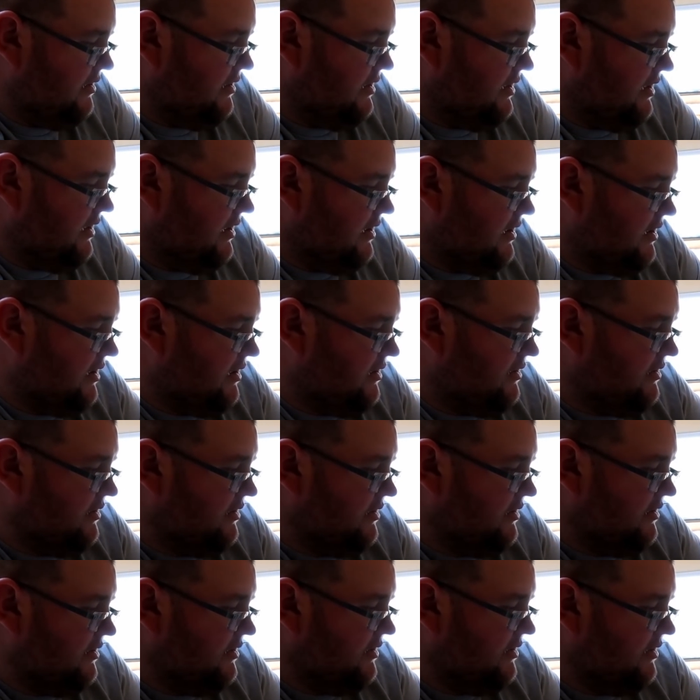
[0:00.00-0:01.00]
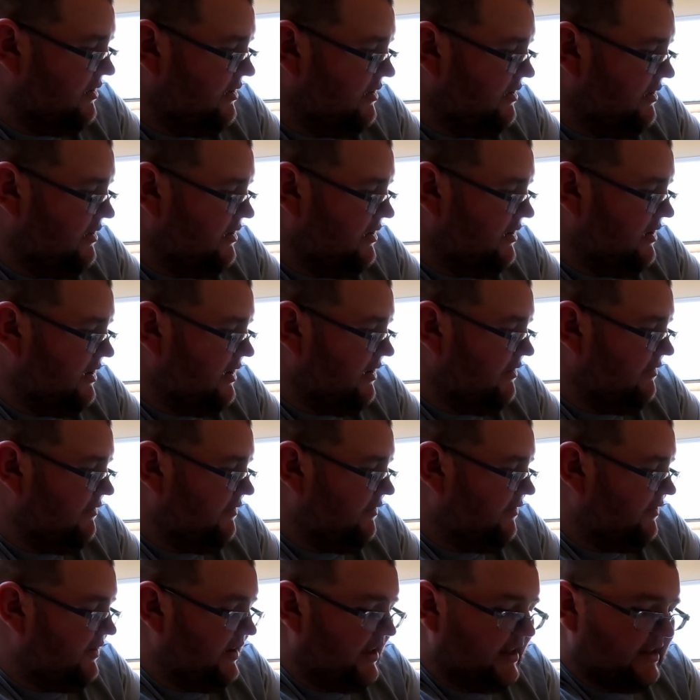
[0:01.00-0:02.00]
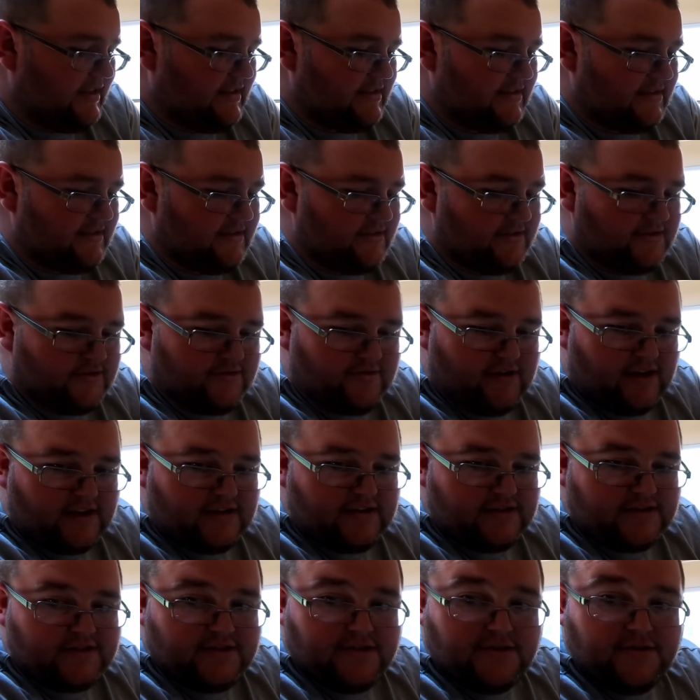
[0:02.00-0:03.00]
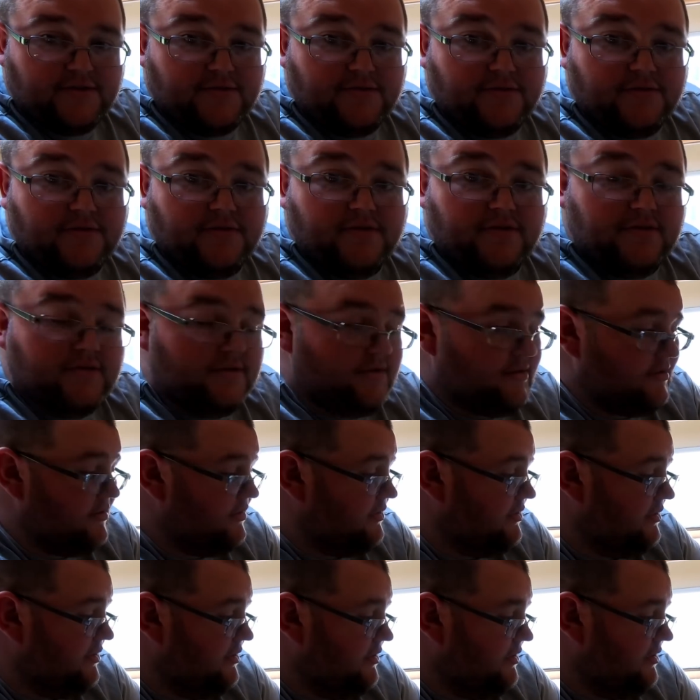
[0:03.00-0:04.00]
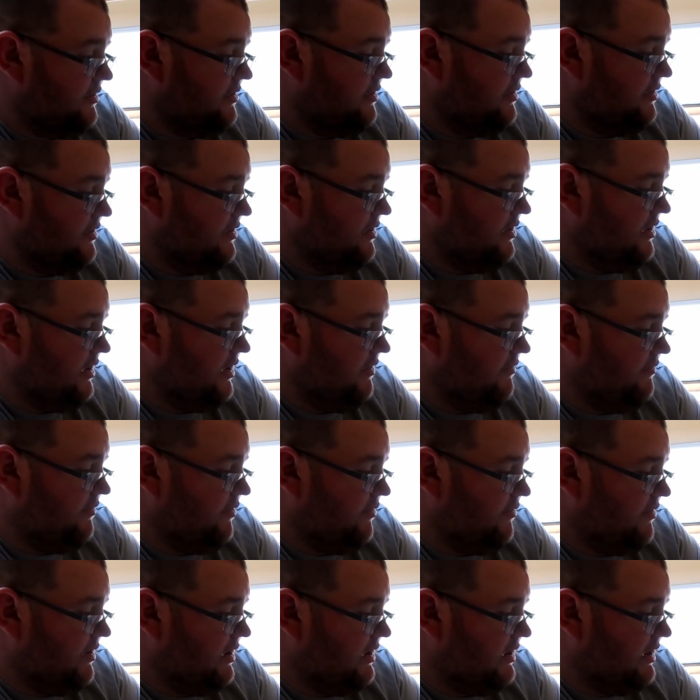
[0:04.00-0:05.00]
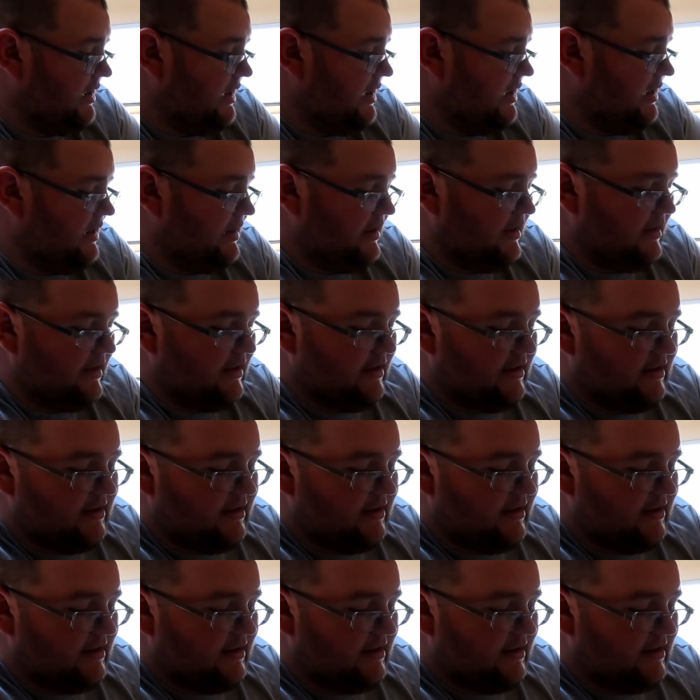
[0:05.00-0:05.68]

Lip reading: there you go, it flicks straight to infrared, and